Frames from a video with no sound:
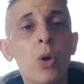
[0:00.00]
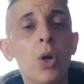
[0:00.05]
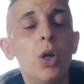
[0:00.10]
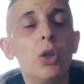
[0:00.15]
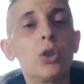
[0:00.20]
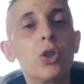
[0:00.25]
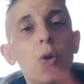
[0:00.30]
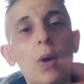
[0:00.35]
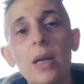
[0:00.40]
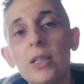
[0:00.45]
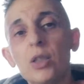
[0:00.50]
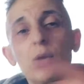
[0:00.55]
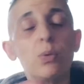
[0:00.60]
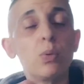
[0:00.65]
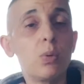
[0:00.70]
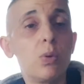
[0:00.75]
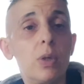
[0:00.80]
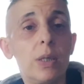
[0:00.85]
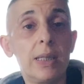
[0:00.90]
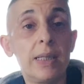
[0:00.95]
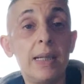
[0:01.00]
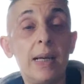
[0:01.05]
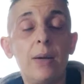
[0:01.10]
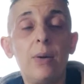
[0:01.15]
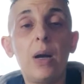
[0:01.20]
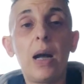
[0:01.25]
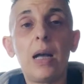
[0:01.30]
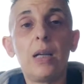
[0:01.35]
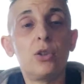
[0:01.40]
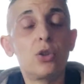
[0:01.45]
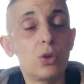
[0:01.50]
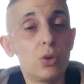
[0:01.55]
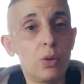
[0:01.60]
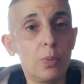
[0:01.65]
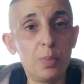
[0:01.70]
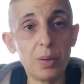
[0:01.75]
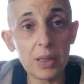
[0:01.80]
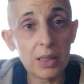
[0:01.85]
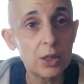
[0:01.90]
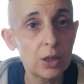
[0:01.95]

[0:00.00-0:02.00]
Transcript: So as I was walking out, I saw a police